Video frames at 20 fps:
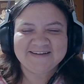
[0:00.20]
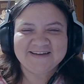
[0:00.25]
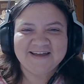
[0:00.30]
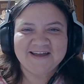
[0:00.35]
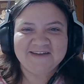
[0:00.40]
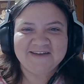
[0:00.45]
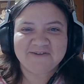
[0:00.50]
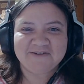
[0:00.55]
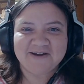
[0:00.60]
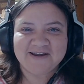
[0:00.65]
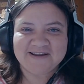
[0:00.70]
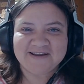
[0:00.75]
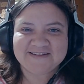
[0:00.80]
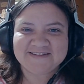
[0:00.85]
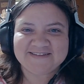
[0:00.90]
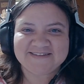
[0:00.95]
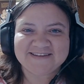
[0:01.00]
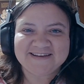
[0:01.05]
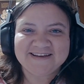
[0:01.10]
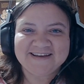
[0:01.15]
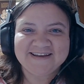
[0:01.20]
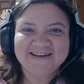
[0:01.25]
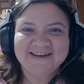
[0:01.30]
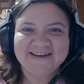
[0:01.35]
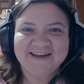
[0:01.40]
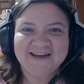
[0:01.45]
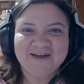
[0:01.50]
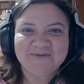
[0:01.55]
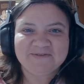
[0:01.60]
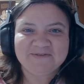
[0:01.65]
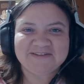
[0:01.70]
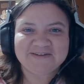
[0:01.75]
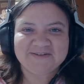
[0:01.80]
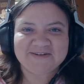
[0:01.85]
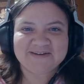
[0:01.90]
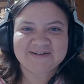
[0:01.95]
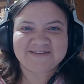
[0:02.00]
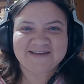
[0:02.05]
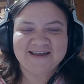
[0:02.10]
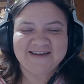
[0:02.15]
Hi friends, I'm so
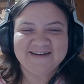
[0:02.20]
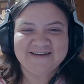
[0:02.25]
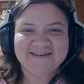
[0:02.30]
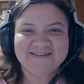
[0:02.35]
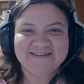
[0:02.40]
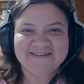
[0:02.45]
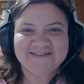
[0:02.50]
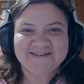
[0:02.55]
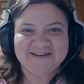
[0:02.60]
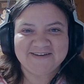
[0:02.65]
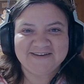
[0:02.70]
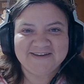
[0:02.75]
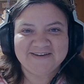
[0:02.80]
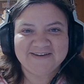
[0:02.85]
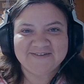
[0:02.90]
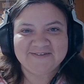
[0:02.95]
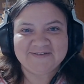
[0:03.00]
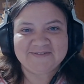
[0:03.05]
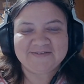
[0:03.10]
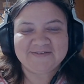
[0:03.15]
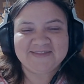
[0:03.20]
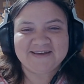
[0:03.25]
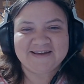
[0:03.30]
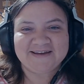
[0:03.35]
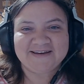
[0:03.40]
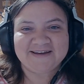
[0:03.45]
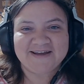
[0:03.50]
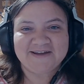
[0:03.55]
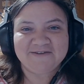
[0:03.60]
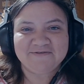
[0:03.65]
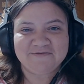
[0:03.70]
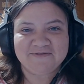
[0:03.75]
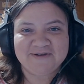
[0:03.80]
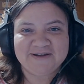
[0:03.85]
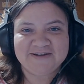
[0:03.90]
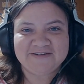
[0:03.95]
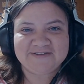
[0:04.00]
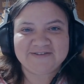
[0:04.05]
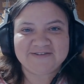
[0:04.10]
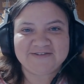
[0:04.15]
excited to tell you that I've
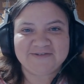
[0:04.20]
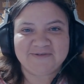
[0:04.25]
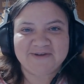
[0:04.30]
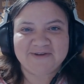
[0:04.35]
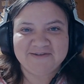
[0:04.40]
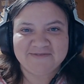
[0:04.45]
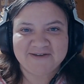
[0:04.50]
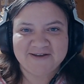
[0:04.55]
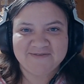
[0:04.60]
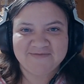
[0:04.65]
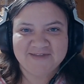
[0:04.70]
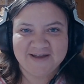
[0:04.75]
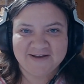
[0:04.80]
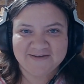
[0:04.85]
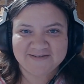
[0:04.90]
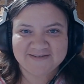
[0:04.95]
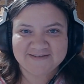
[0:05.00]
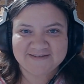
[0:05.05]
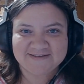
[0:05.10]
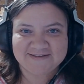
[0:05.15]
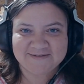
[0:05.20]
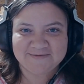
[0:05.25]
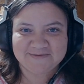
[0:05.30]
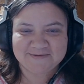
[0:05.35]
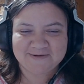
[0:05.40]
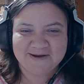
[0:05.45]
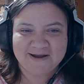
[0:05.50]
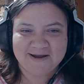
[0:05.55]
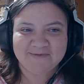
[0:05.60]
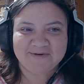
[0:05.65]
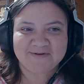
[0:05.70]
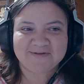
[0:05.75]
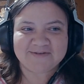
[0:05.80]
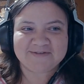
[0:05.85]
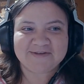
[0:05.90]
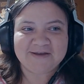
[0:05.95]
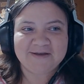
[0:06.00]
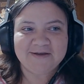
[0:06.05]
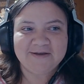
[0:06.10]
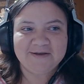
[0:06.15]
reached 25,000
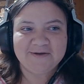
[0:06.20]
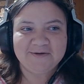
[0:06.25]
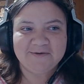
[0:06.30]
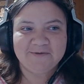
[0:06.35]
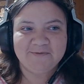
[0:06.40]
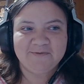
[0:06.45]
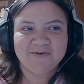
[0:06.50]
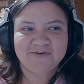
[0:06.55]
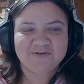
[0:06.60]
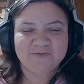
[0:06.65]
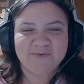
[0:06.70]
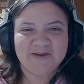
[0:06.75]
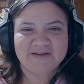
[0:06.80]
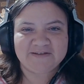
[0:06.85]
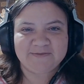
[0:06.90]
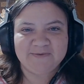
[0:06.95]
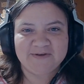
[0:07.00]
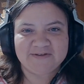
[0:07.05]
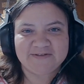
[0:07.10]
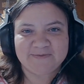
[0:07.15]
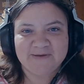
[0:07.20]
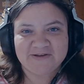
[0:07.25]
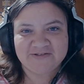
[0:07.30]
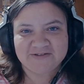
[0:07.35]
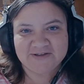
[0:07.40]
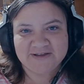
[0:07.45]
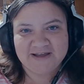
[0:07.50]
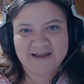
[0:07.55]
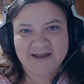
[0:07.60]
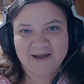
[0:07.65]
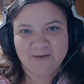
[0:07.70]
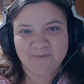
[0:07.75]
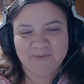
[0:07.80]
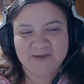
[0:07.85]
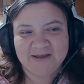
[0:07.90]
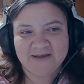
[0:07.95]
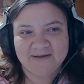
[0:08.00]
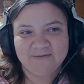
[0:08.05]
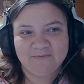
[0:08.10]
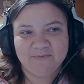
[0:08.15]
subscribers, which makes me especially
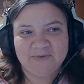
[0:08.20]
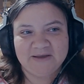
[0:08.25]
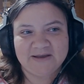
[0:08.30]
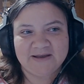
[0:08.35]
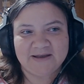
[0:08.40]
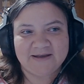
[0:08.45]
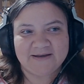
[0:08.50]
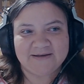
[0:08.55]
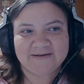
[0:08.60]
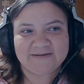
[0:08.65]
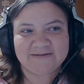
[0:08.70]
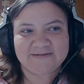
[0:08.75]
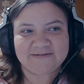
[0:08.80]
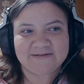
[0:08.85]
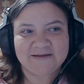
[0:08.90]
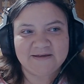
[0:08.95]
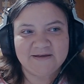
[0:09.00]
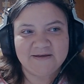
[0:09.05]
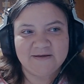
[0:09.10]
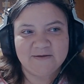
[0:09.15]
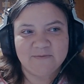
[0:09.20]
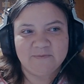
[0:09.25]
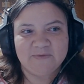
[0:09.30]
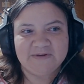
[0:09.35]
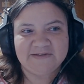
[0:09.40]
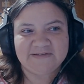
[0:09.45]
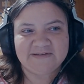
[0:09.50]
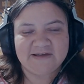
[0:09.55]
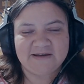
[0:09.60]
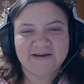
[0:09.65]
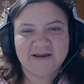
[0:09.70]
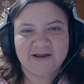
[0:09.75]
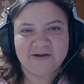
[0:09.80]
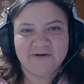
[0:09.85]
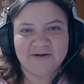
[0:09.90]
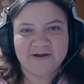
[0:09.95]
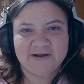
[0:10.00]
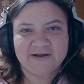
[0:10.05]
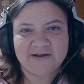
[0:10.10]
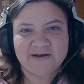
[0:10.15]
happy because my son
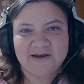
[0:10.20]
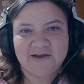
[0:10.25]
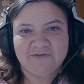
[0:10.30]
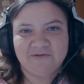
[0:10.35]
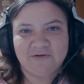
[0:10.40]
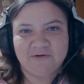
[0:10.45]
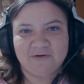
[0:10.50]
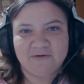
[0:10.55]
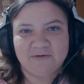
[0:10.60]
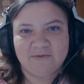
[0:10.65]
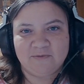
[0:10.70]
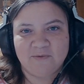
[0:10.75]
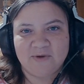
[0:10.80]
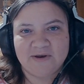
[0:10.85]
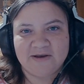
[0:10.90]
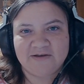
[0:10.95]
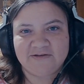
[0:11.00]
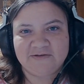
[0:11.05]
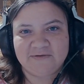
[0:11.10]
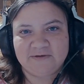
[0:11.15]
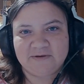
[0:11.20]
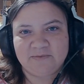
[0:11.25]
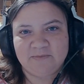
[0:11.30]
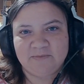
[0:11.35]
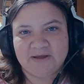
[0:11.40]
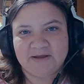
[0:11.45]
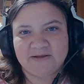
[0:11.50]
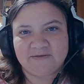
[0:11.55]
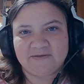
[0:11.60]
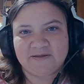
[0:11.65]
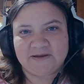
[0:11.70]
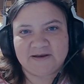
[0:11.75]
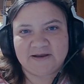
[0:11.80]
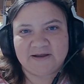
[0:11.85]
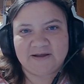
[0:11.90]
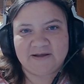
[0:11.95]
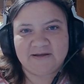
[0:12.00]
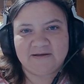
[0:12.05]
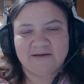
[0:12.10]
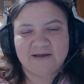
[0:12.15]
Eric never wanted to admit that
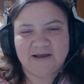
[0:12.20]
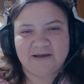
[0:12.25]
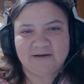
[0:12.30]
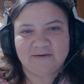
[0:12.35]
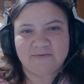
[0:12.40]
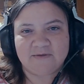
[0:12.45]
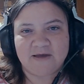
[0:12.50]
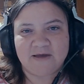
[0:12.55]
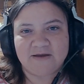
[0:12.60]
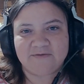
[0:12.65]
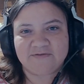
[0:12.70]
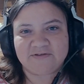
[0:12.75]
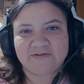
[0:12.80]
I had a lot of